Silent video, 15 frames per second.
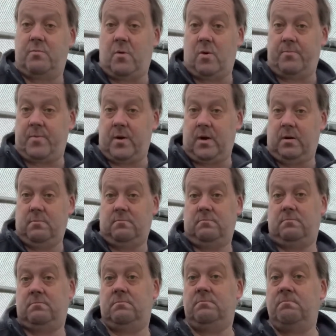might be
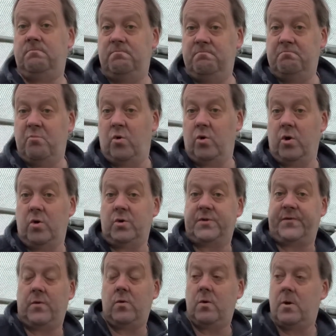more
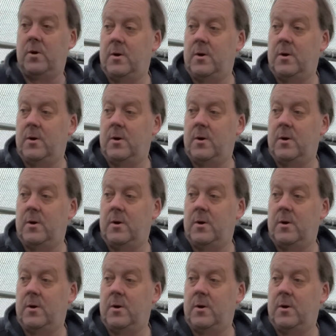useful.